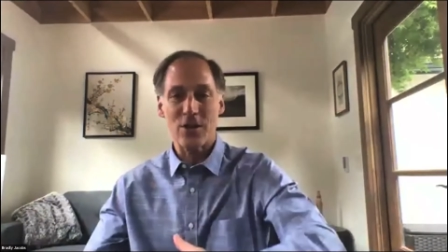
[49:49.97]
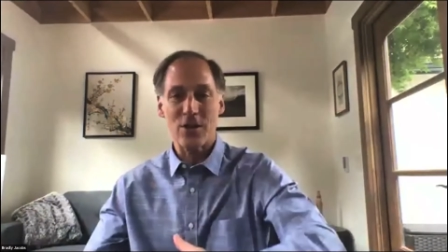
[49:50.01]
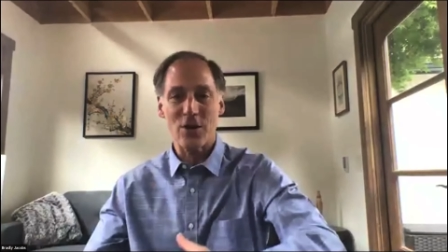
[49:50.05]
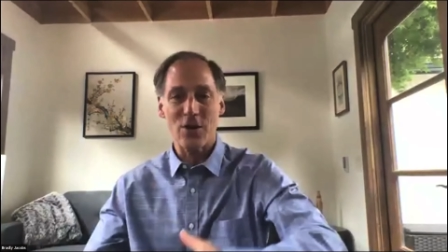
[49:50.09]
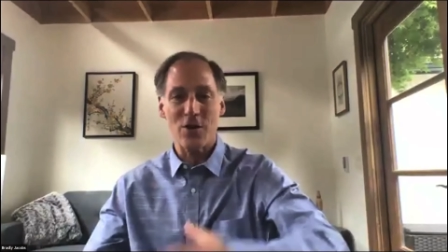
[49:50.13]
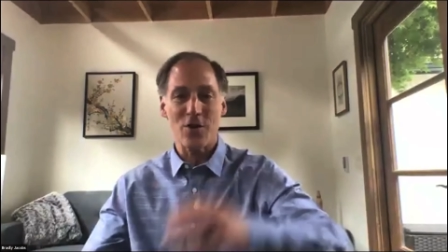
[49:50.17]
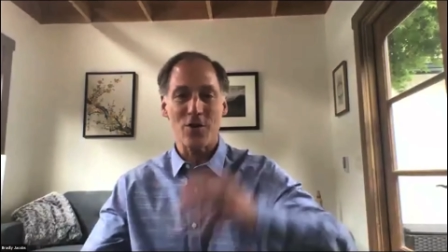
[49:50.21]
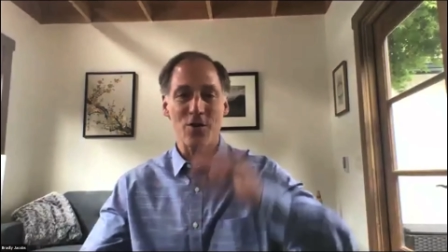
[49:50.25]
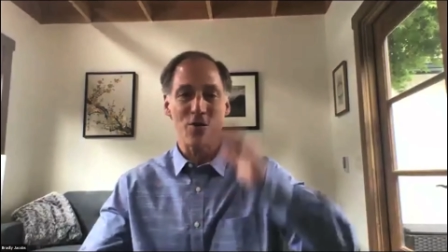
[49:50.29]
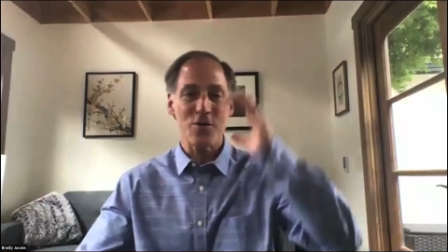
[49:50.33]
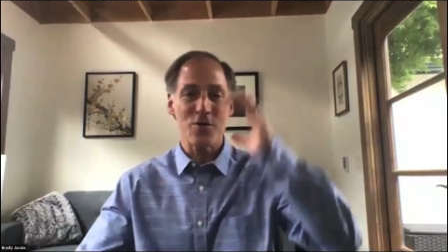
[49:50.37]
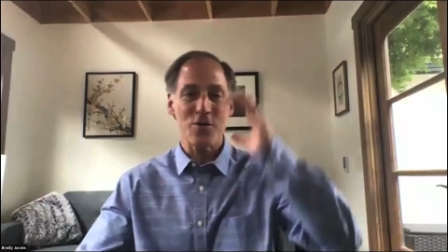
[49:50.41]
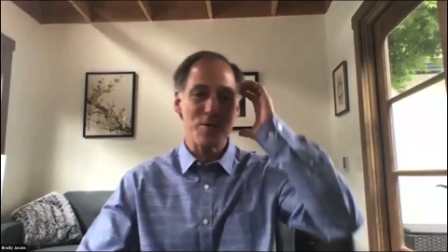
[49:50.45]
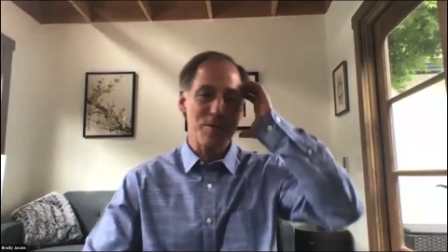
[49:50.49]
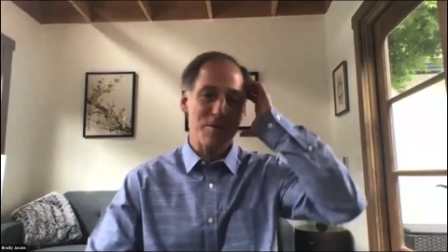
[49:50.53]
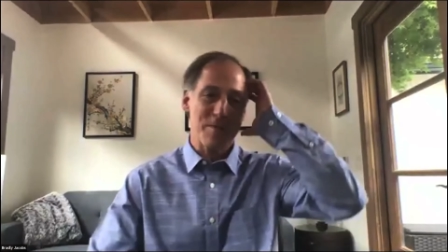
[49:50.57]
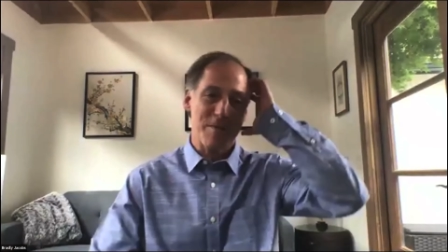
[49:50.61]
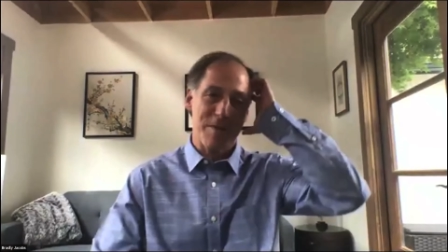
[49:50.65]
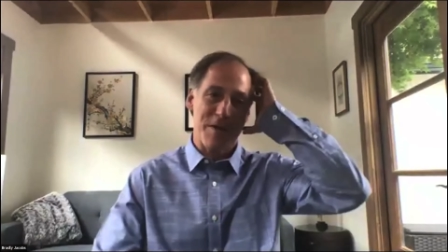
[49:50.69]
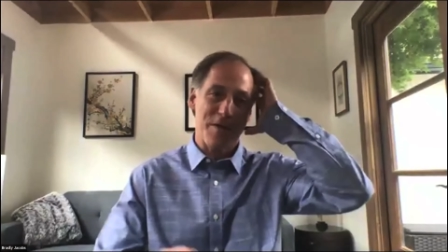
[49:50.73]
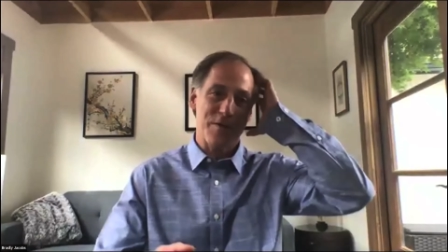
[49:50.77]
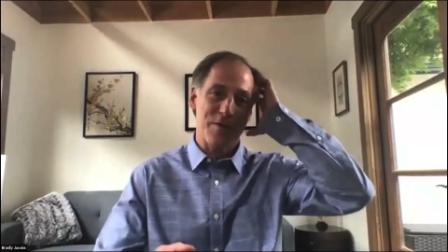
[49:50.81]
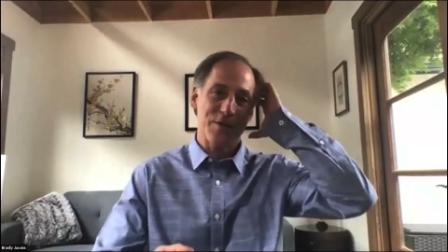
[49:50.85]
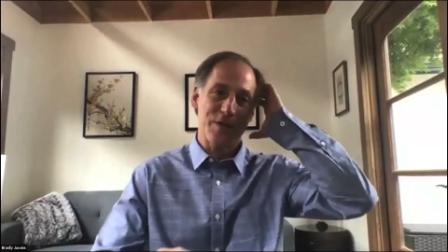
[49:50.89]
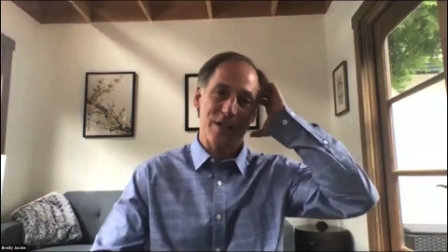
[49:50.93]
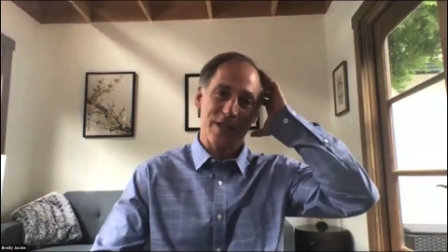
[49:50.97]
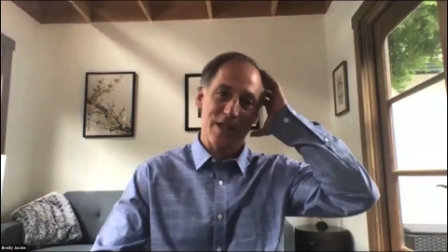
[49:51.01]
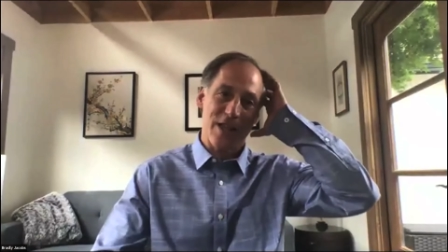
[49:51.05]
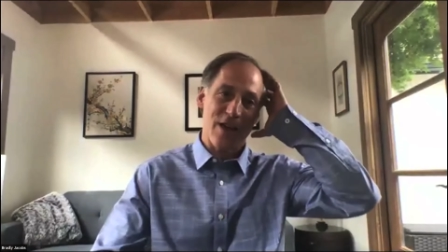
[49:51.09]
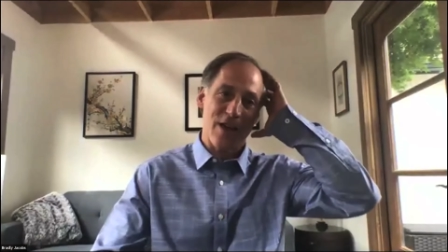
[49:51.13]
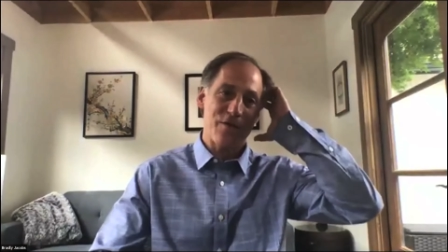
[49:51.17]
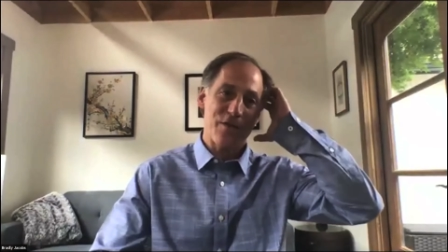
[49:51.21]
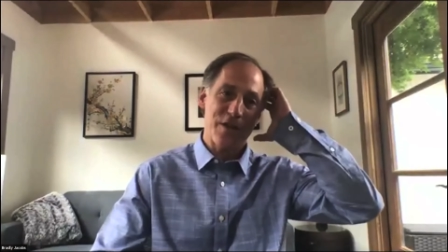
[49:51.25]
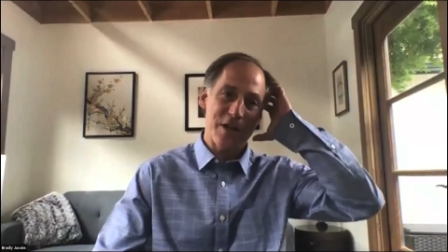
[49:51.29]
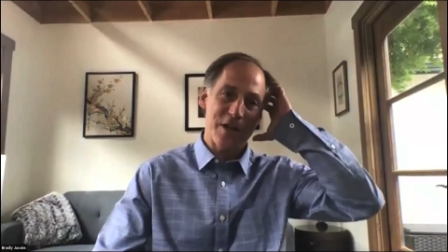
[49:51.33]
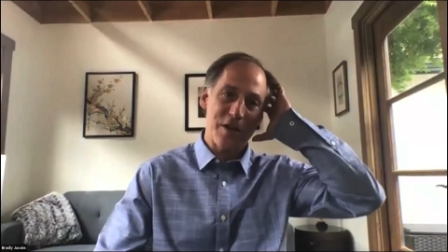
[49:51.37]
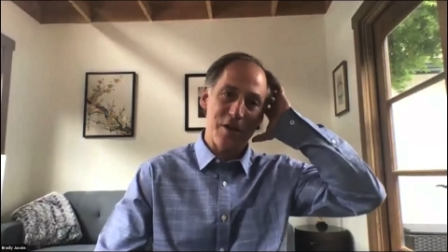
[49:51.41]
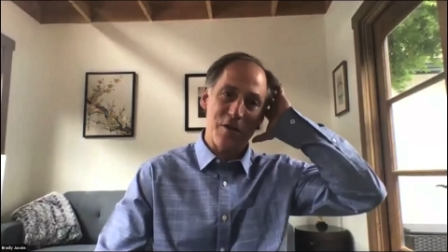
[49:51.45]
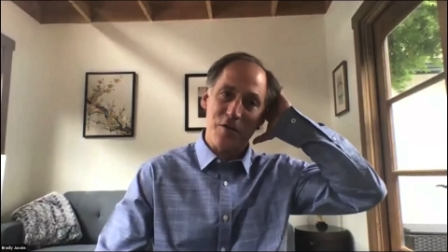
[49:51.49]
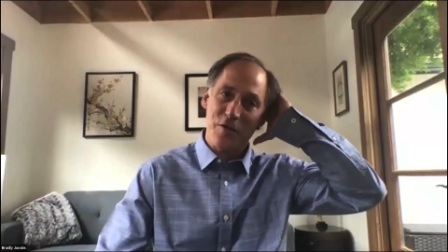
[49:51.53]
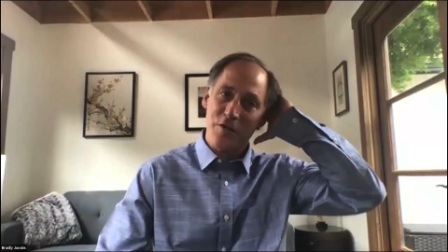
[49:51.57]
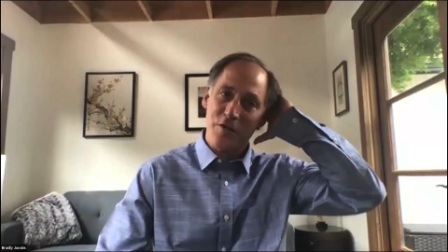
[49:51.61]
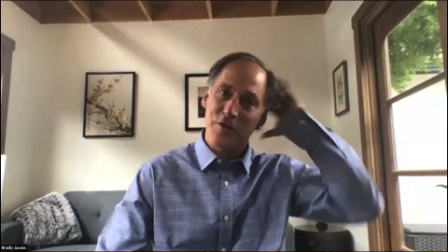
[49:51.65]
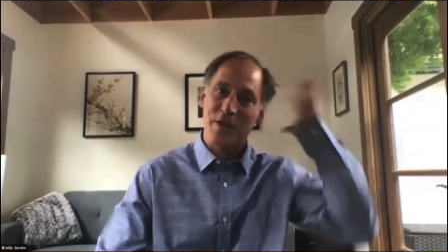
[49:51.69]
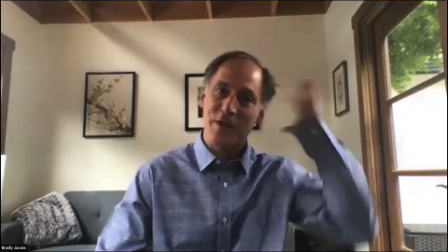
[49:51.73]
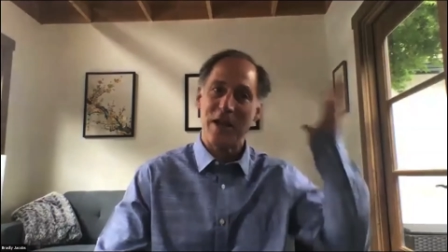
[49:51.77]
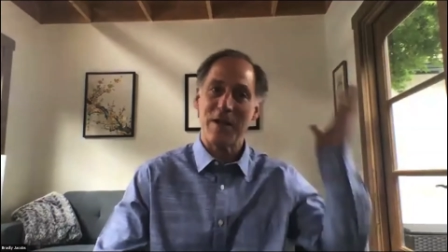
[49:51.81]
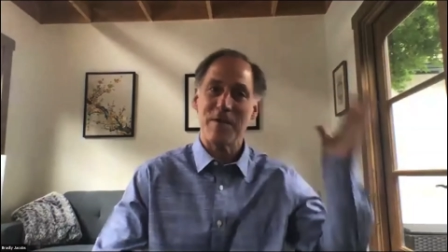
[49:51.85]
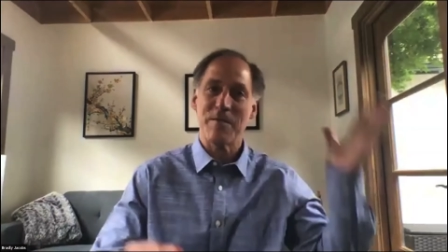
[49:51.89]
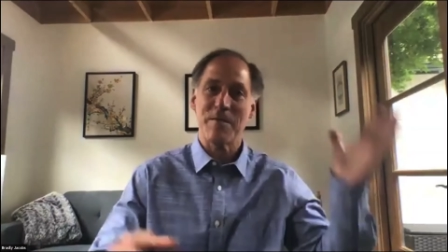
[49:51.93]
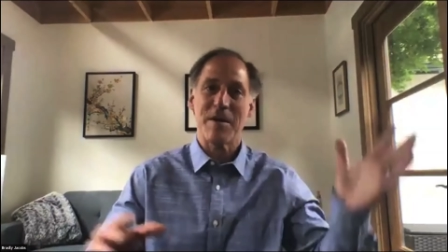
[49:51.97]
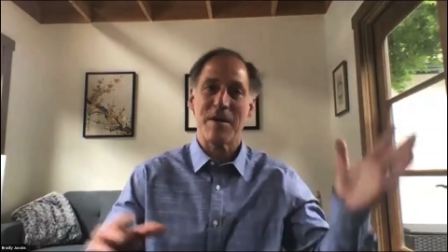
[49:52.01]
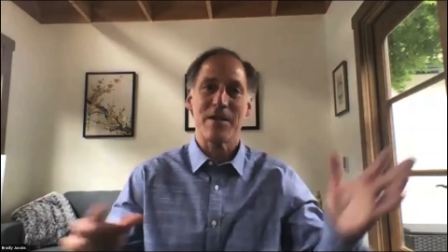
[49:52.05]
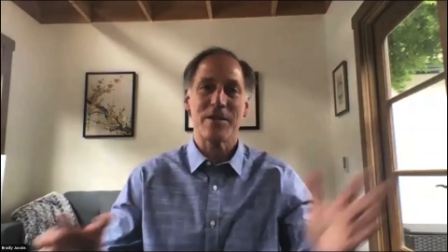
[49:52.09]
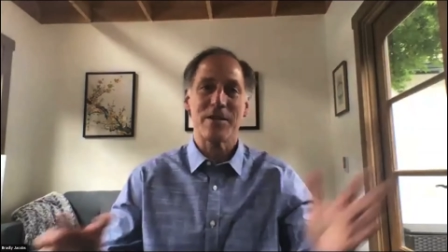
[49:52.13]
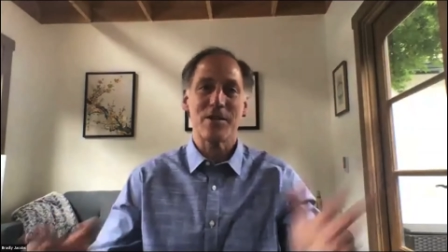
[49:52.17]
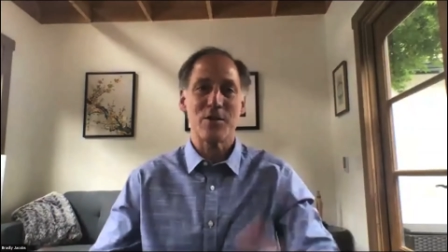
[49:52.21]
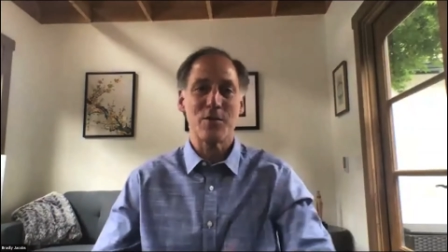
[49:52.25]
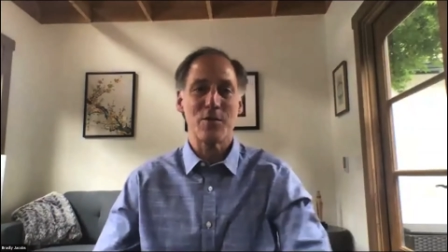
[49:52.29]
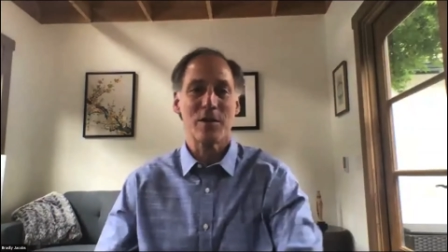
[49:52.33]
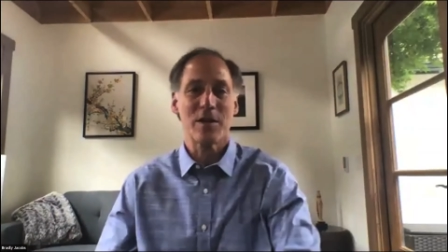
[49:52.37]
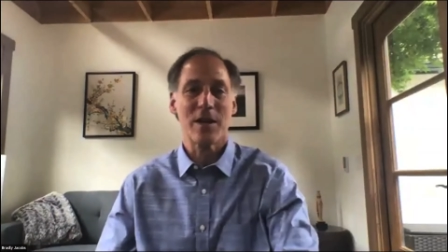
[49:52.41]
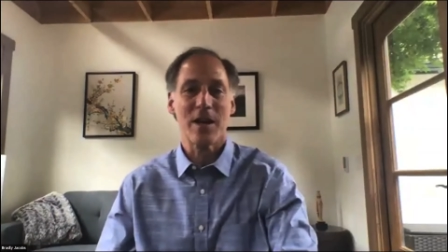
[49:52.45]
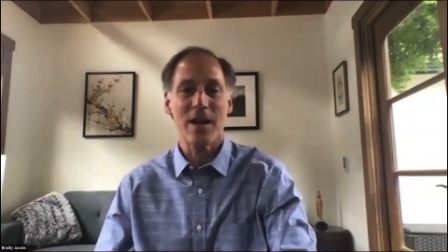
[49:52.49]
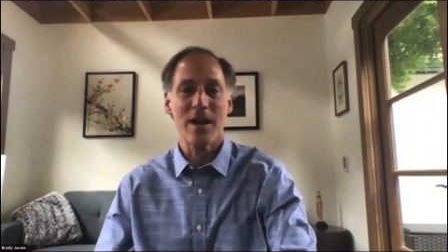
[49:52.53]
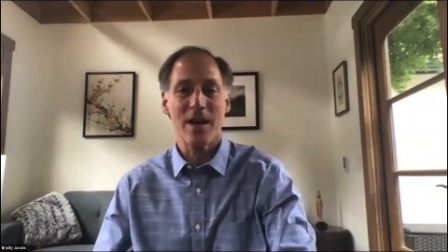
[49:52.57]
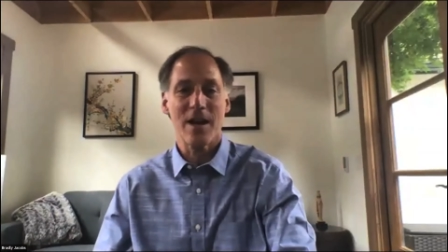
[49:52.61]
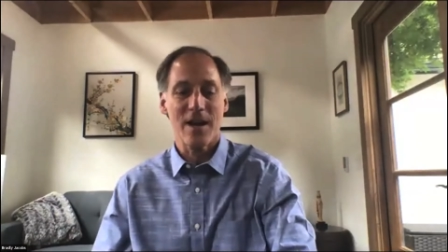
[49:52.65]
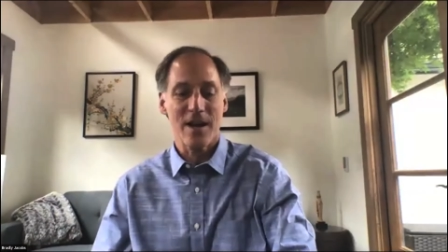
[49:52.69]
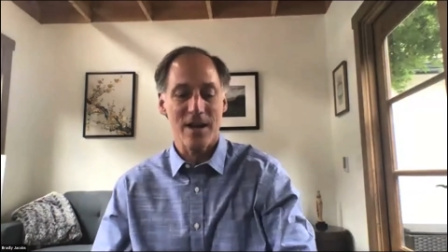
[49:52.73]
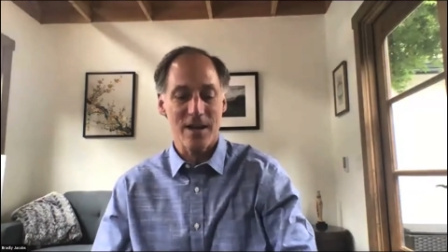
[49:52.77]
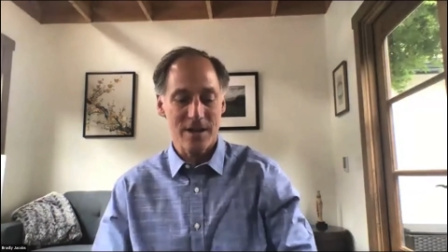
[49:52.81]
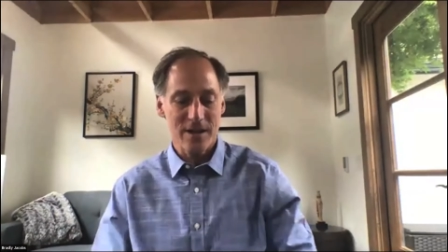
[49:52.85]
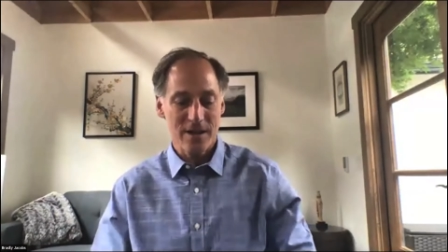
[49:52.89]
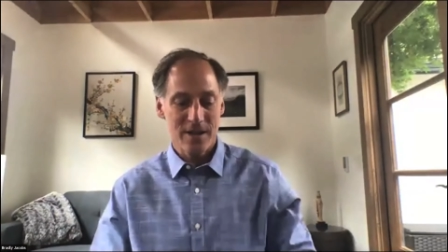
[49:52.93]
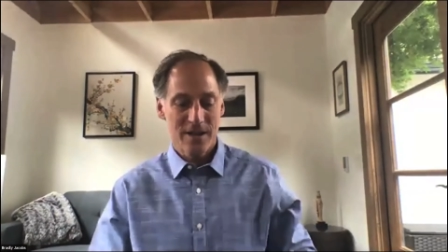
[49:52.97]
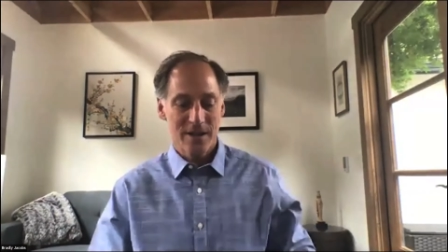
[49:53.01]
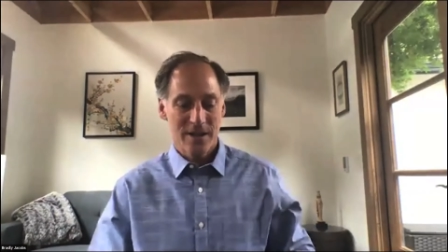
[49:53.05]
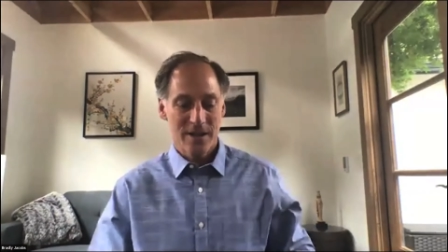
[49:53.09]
You may have seen that video it came out of the UK.